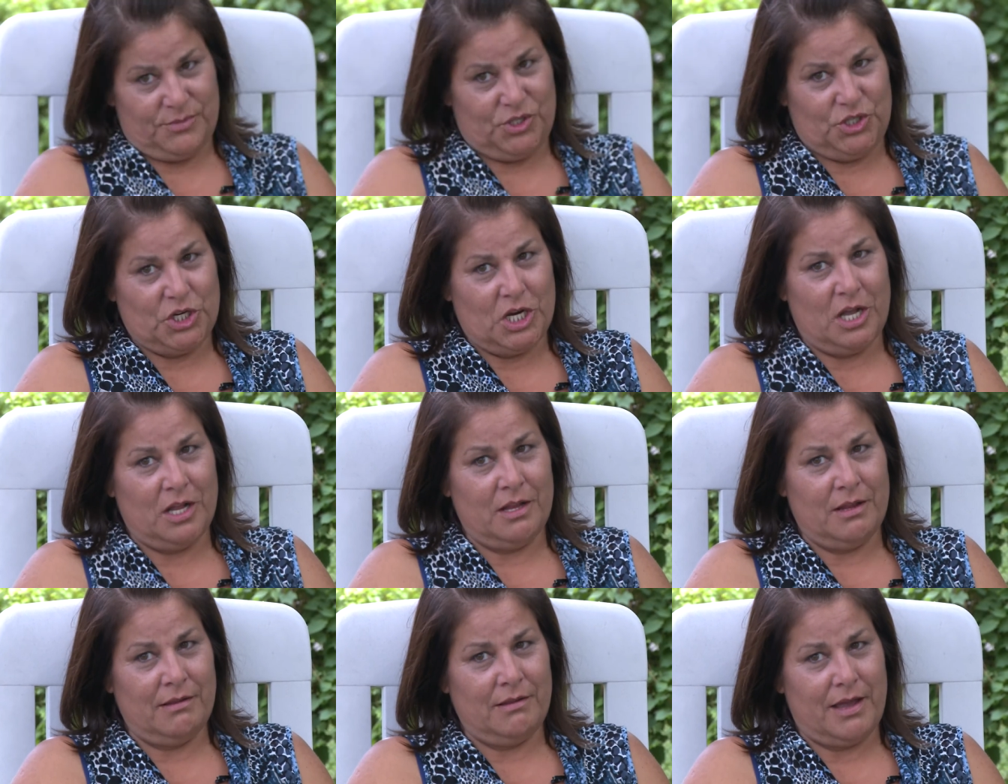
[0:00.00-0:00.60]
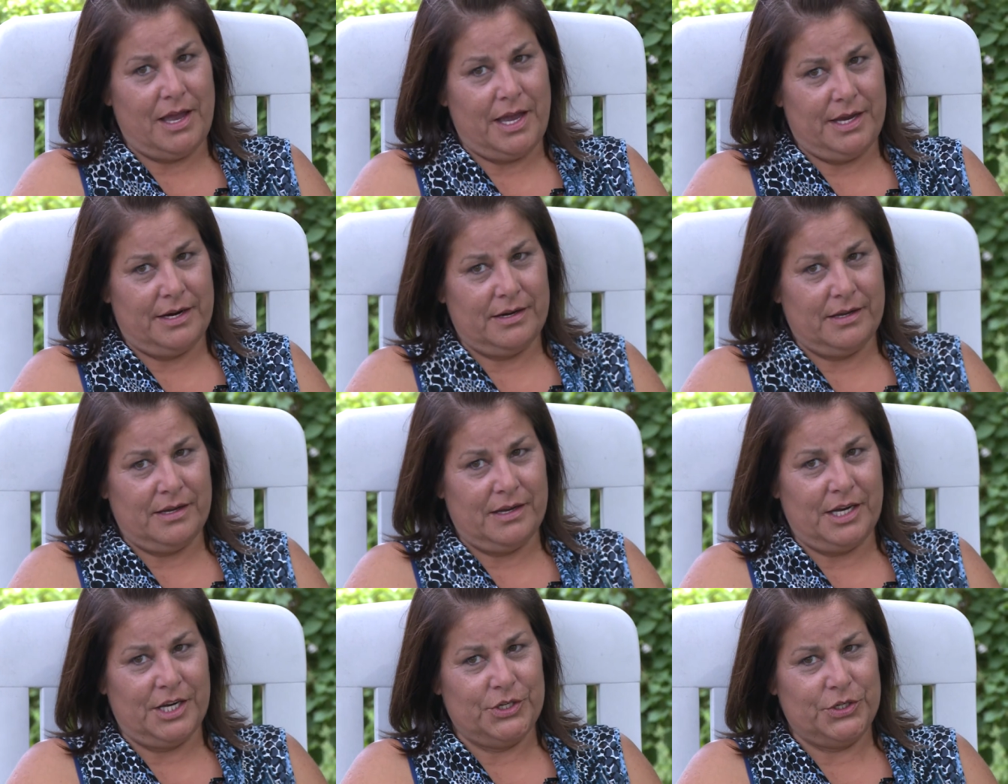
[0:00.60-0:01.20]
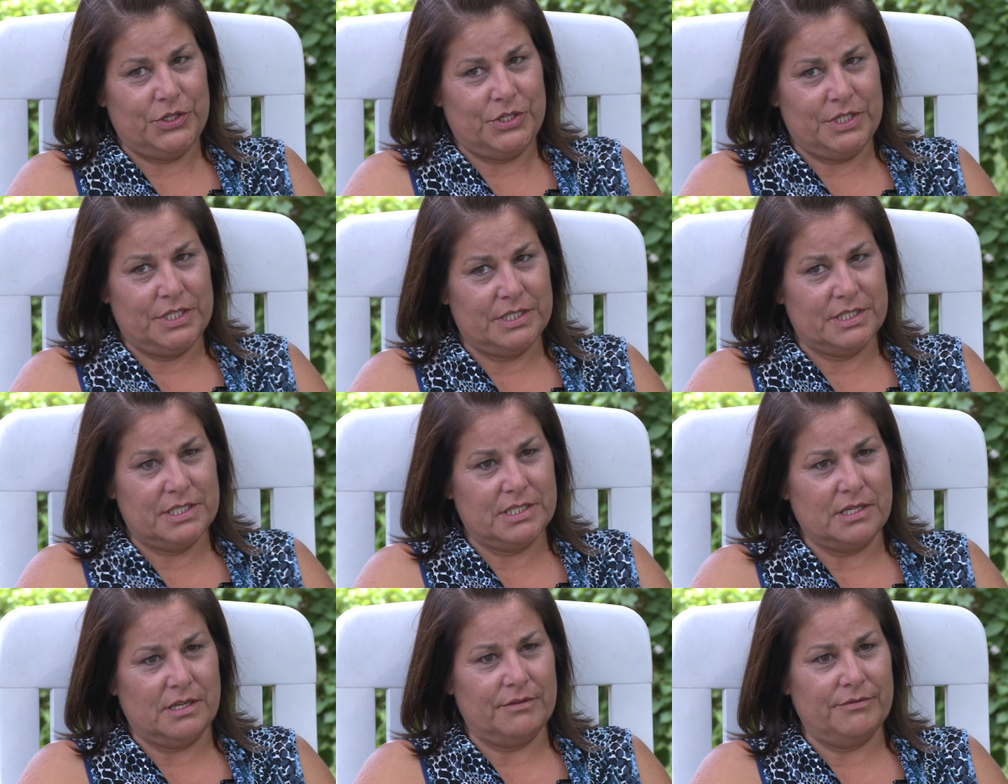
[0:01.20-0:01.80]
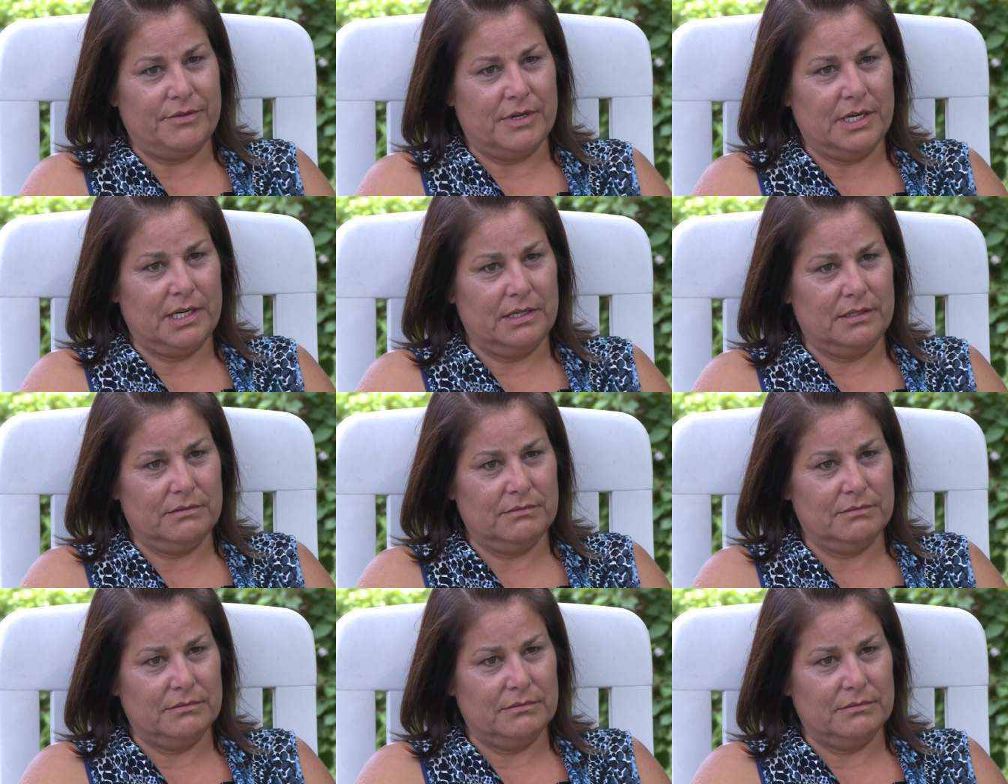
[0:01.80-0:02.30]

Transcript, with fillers: Shell had a hydrogen sulfide